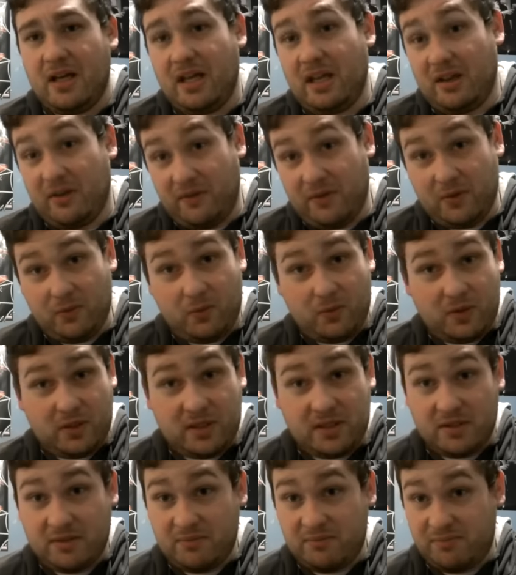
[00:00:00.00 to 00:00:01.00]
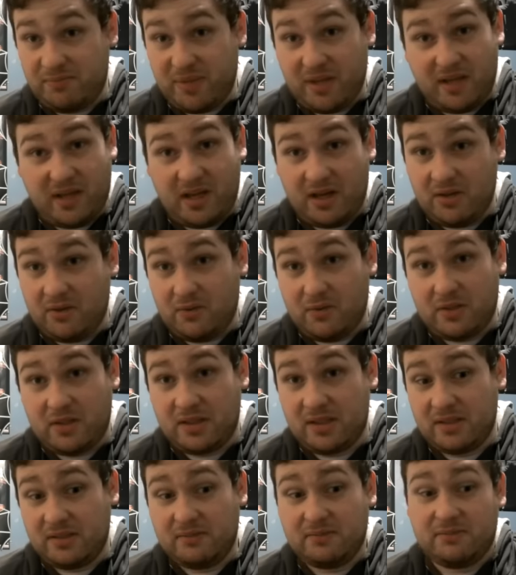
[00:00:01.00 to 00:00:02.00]
If you want to pick either
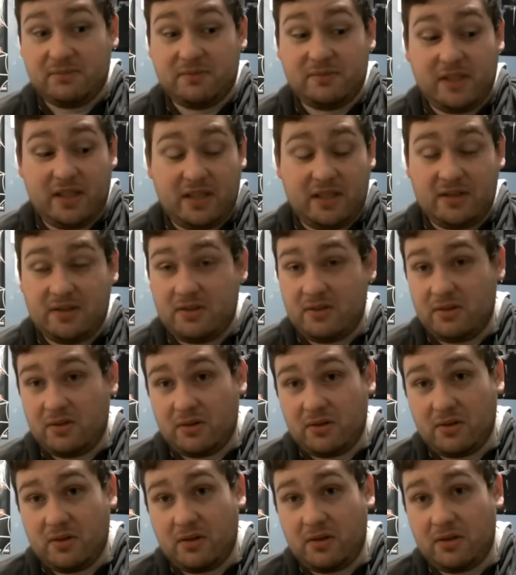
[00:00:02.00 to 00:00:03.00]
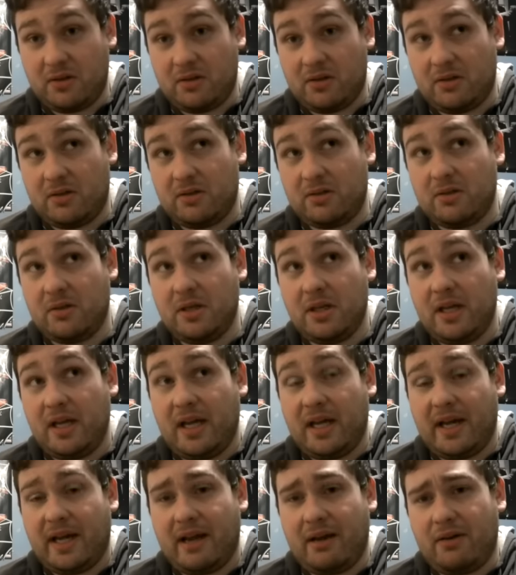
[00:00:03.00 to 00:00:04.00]
one, it's your call.
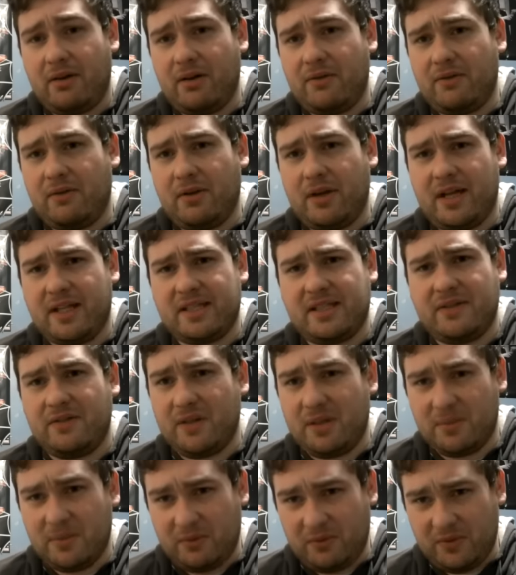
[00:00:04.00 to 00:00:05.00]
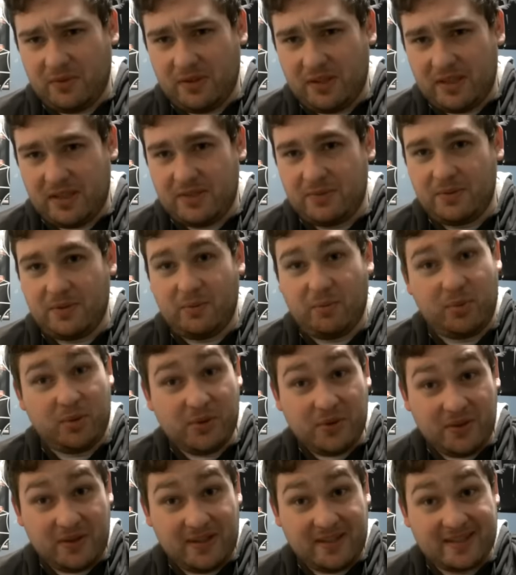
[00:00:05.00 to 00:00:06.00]
However, as I've come to realize with
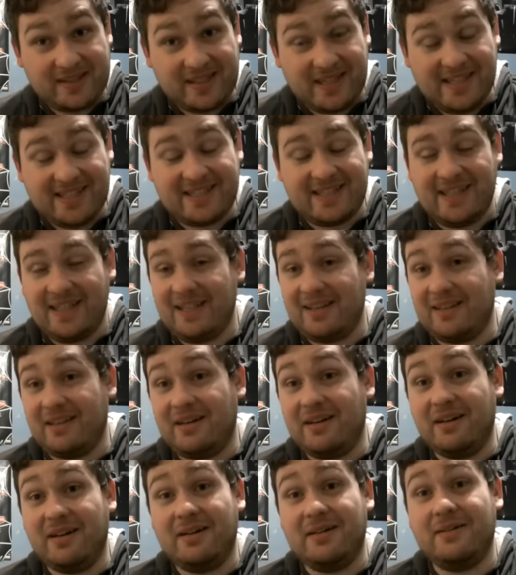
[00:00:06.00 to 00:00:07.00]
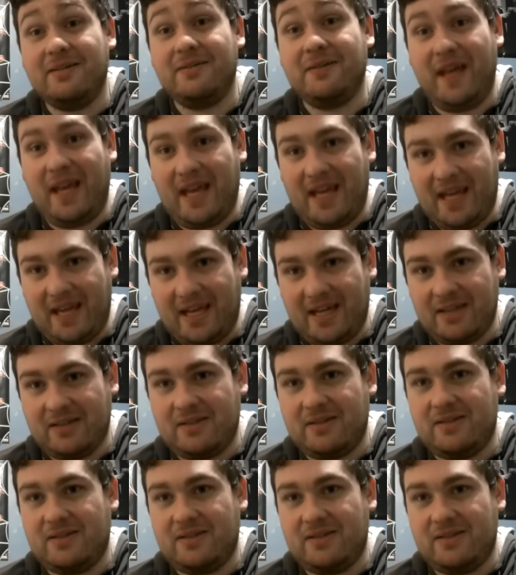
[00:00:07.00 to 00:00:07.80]
both of these sites, they love ads.